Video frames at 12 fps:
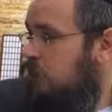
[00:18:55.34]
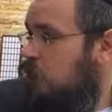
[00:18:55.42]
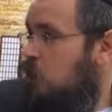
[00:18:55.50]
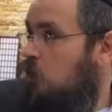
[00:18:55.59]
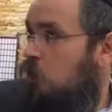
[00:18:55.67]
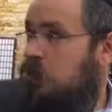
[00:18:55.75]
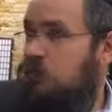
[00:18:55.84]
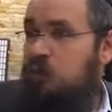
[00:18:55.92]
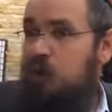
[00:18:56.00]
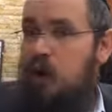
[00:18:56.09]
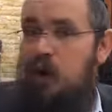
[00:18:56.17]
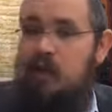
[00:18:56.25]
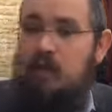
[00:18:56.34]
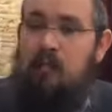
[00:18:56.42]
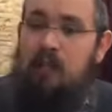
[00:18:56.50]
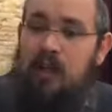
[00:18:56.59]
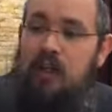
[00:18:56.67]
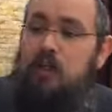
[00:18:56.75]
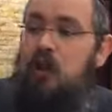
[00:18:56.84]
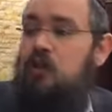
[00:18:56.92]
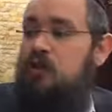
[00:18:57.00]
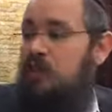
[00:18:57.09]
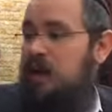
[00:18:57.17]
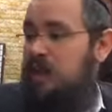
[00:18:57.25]
Once we're talking about being
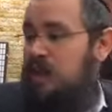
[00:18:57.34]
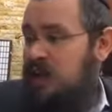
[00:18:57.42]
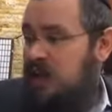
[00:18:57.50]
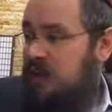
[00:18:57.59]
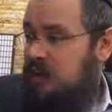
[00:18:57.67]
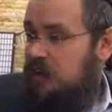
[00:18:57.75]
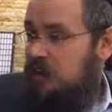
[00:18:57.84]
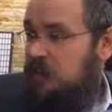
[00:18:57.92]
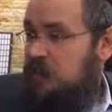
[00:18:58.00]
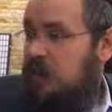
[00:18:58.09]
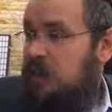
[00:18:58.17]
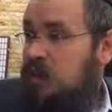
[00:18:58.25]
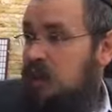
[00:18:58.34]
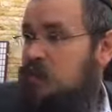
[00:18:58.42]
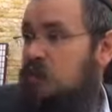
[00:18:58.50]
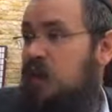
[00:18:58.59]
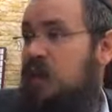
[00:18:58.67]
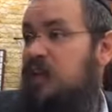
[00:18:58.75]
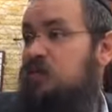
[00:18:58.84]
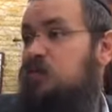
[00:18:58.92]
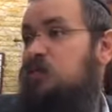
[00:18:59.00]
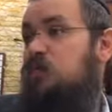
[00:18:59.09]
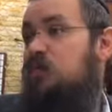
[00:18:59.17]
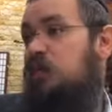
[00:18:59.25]
chosen by the thing, that's already as
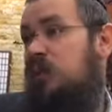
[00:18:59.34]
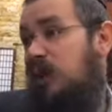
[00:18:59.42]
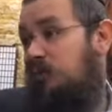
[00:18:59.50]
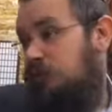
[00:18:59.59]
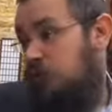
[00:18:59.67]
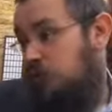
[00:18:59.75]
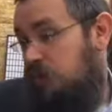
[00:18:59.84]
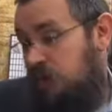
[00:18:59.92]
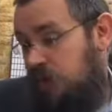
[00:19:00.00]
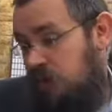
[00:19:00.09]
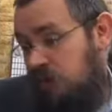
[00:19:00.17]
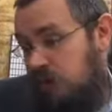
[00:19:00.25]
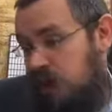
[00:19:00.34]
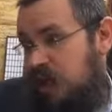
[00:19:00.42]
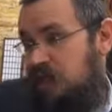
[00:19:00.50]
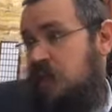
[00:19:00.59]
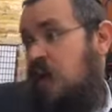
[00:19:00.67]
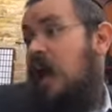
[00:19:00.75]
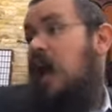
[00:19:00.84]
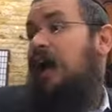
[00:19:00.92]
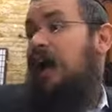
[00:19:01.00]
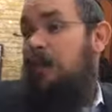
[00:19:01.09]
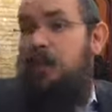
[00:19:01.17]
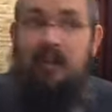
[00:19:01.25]
you have your likes. I
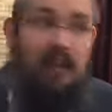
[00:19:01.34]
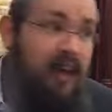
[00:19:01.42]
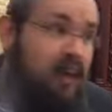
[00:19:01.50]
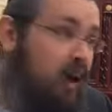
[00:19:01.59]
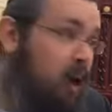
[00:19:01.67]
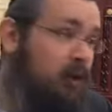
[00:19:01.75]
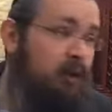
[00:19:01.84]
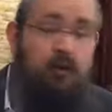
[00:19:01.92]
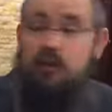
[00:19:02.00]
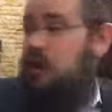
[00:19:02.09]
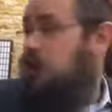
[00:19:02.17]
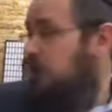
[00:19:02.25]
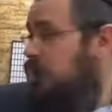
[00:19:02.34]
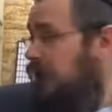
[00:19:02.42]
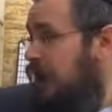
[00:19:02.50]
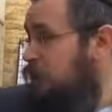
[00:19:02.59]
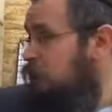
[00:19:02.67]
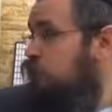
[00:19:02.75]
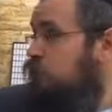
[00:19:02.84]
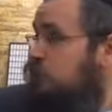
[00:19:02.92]
happen to like orange juice, I don't like apple juice.